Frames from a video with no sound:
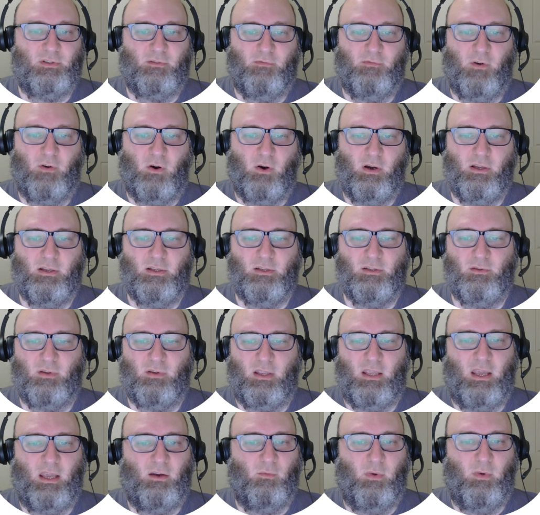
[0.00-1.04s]
Fires,
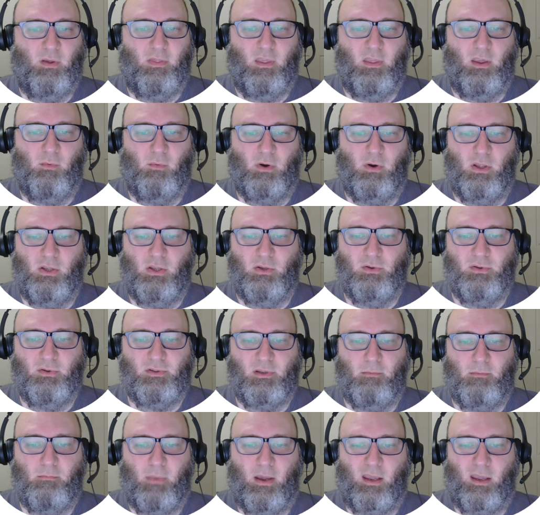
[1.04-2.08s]
again, whether you want to
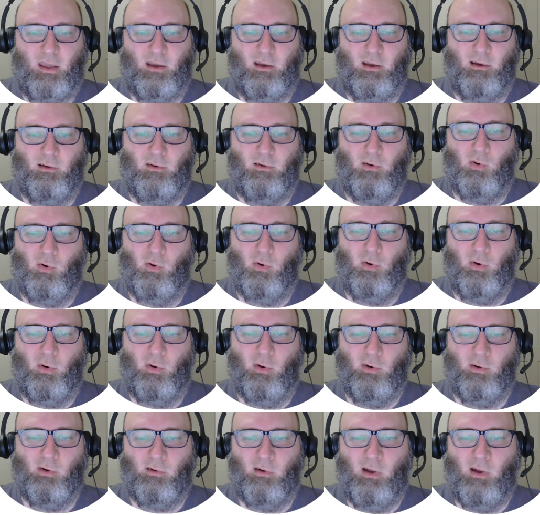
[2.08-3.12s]
use a Mega or
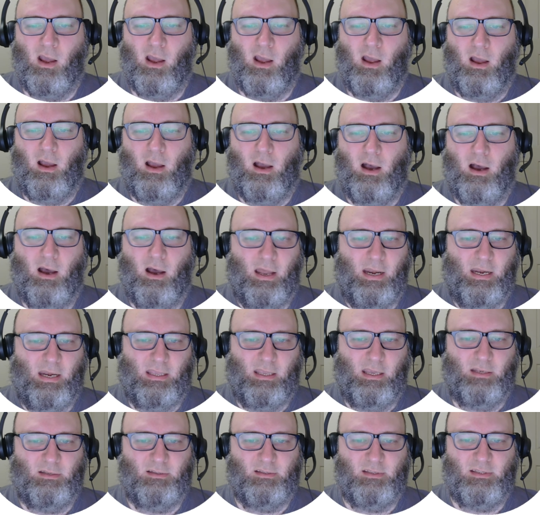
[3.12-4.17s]
not. And
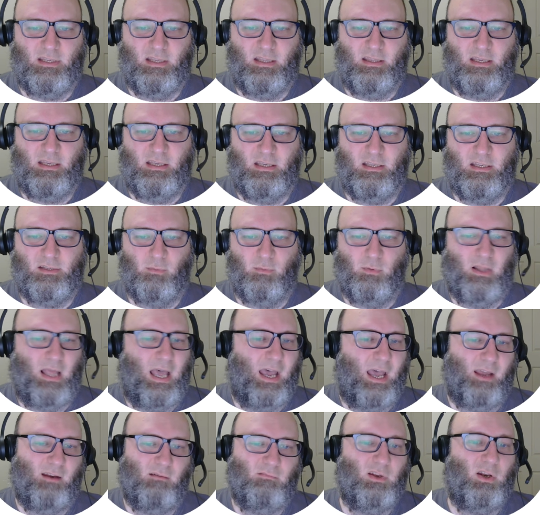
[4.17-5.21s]
again, see these will
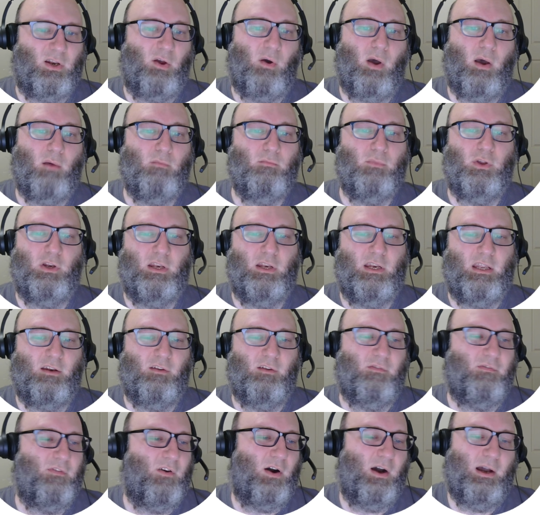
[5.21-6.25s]
add, immunity to
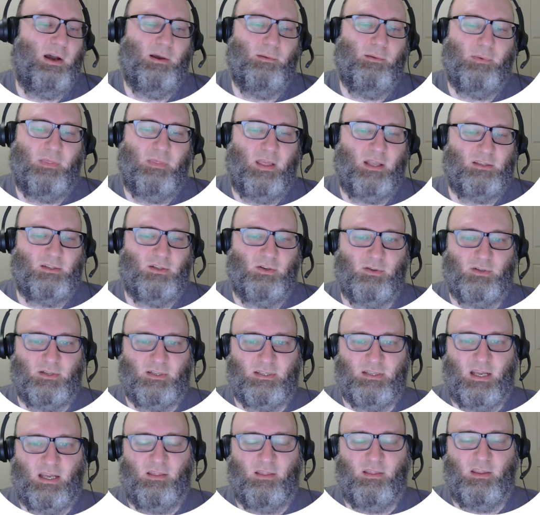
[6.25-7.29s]
fire, but that's not to
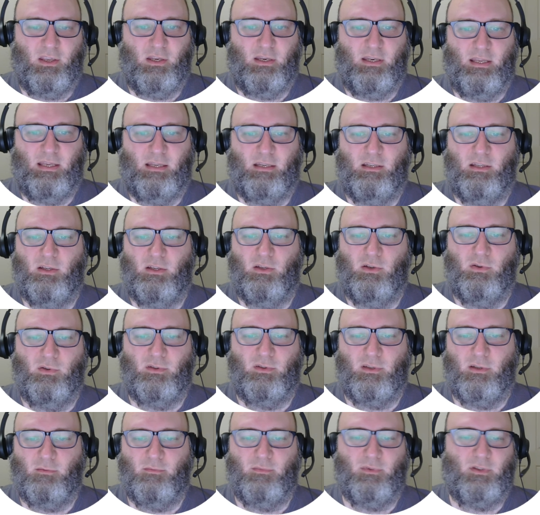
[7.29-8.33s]
say that you need to
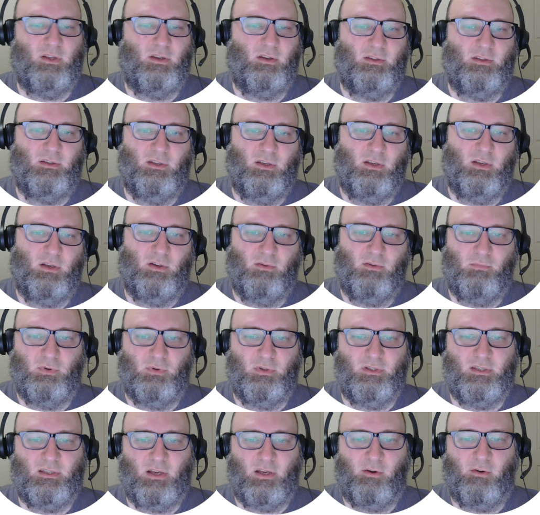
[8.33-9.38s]
use them. So you put
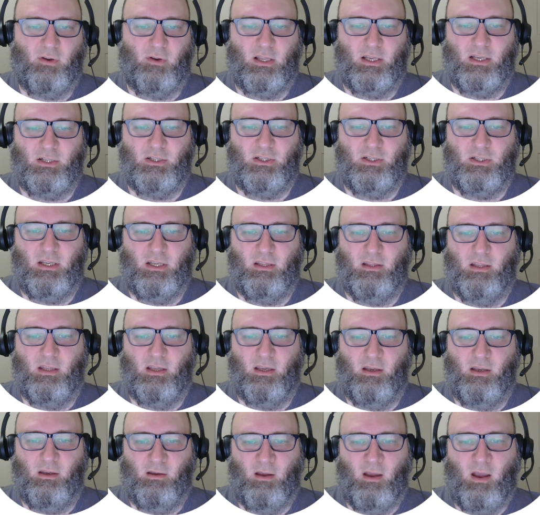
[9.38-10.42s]
Ceruledge in
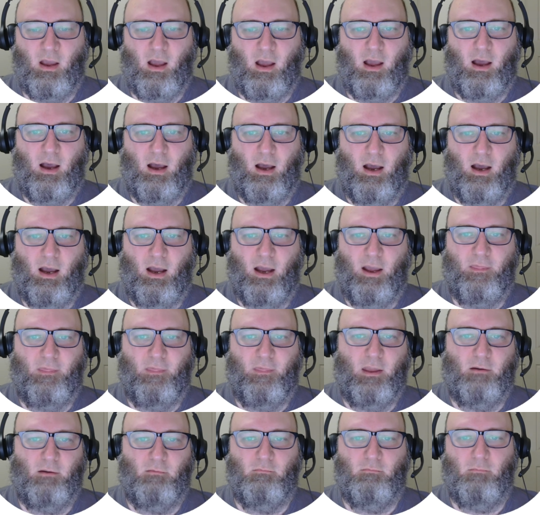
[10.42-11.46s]
there, and
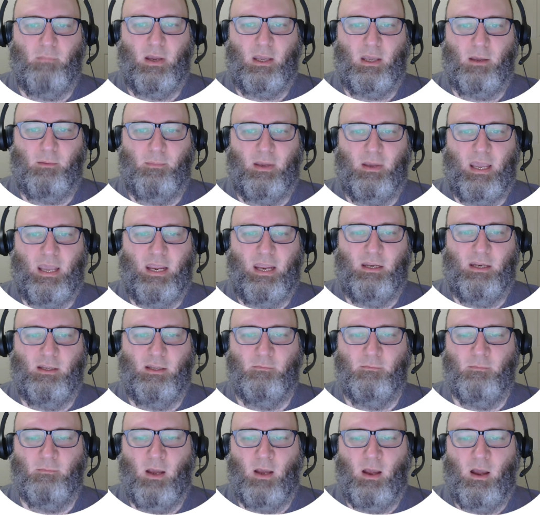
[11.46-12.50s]
then Mega
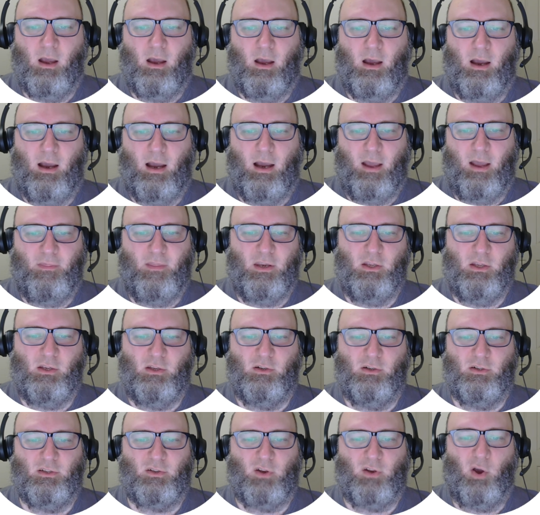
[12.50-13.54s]
Meganium, and then you
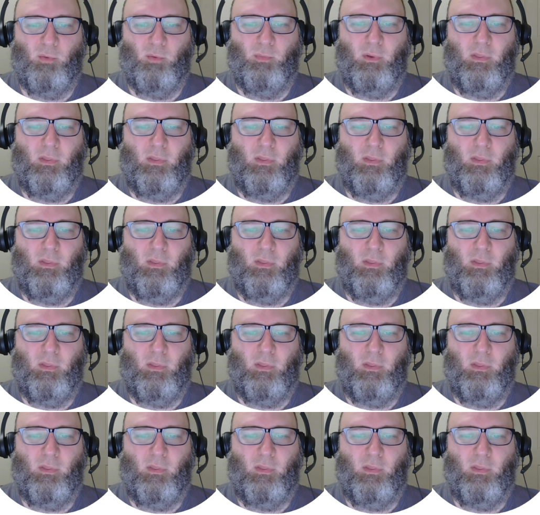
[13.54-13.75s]
can just open